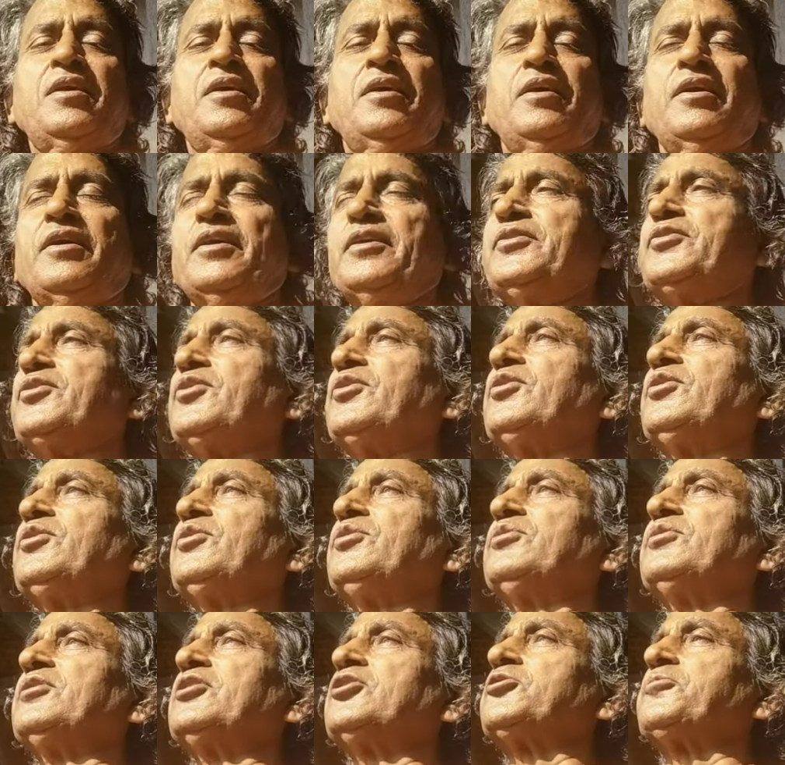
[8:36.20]

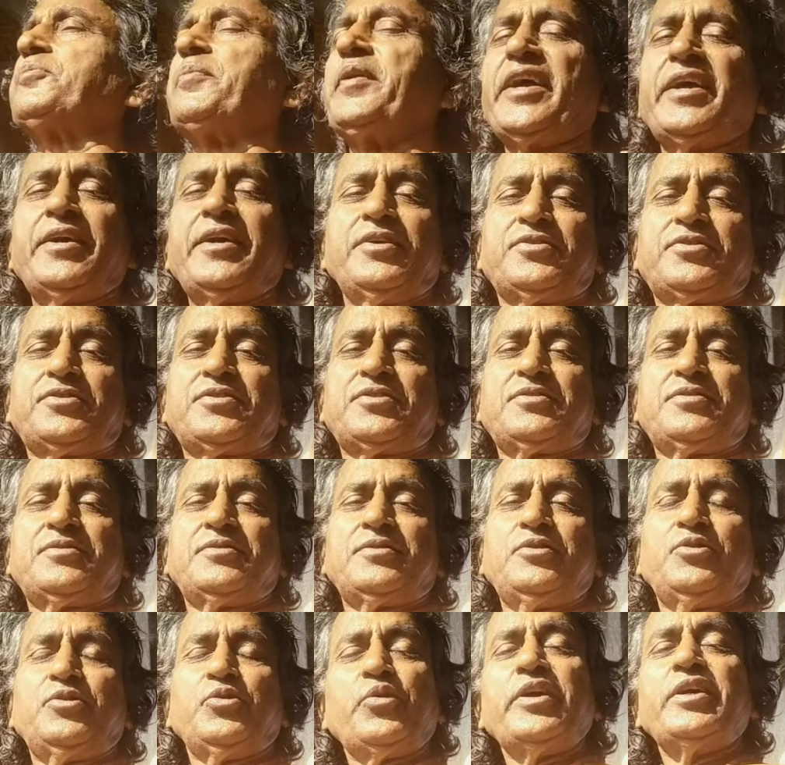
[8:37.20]
into the space,
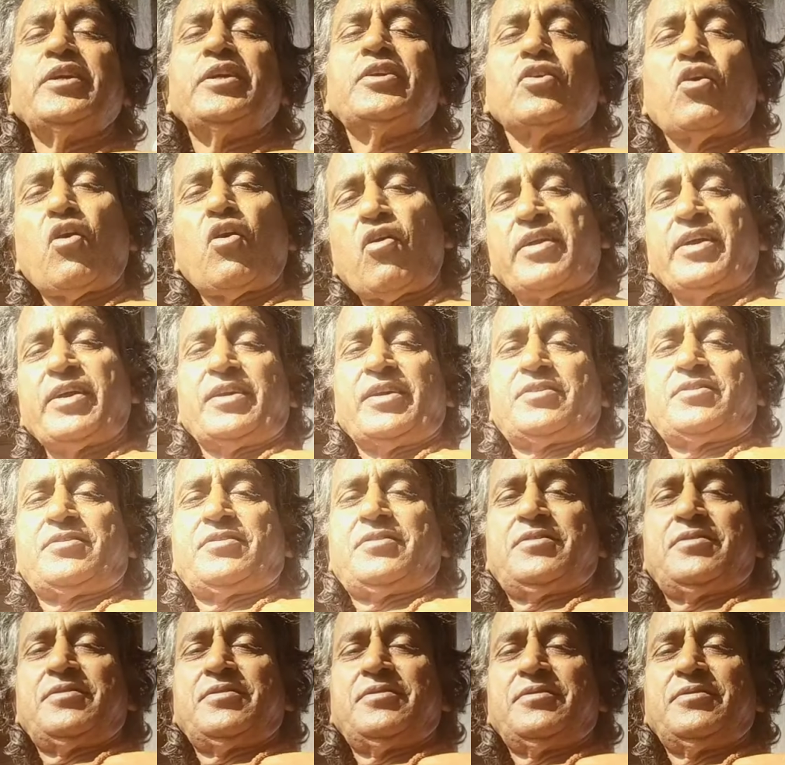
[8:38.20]
you need rocket,
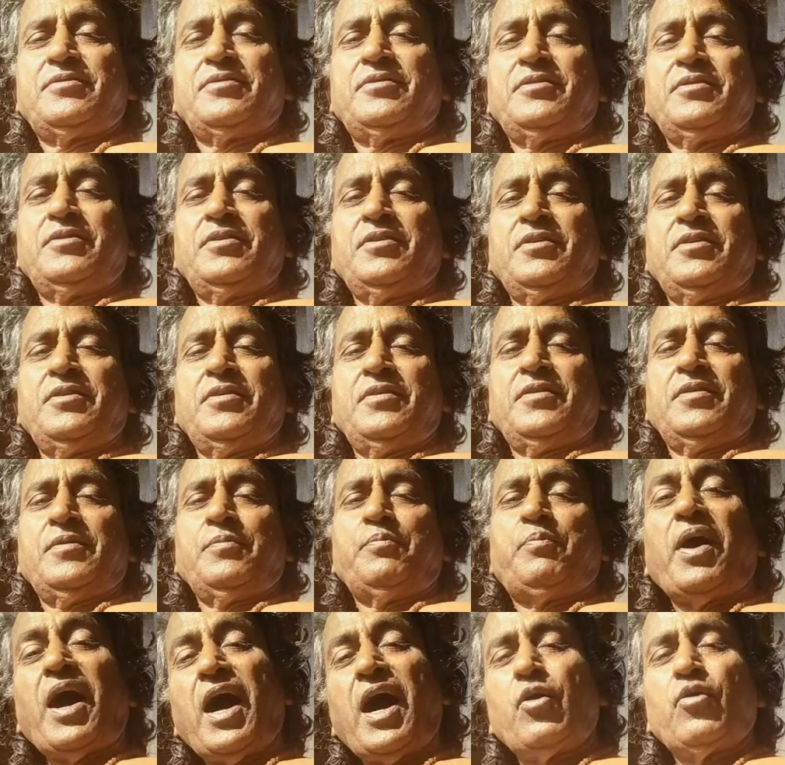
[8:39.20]

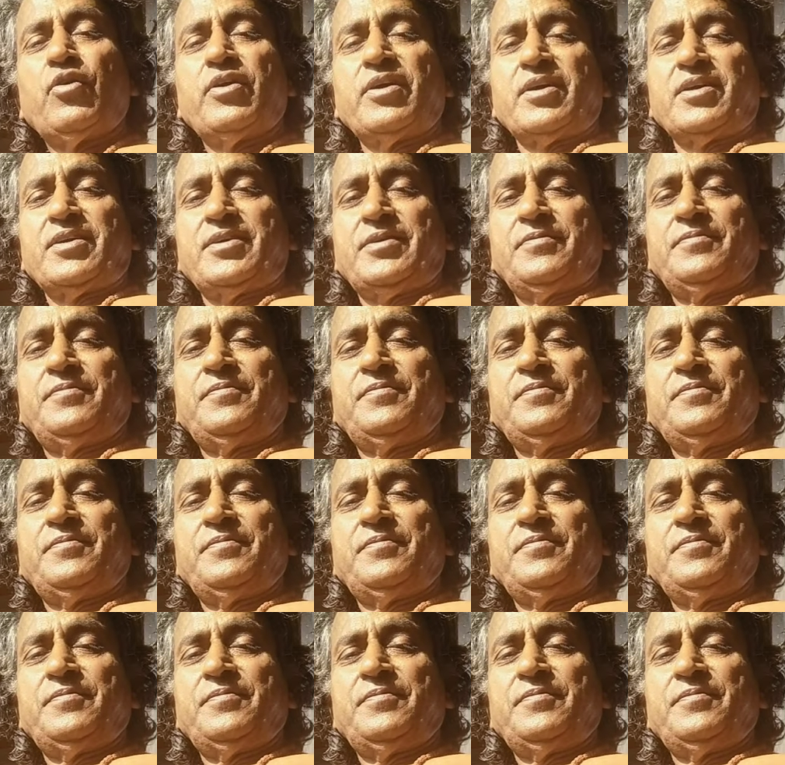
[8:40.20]
power.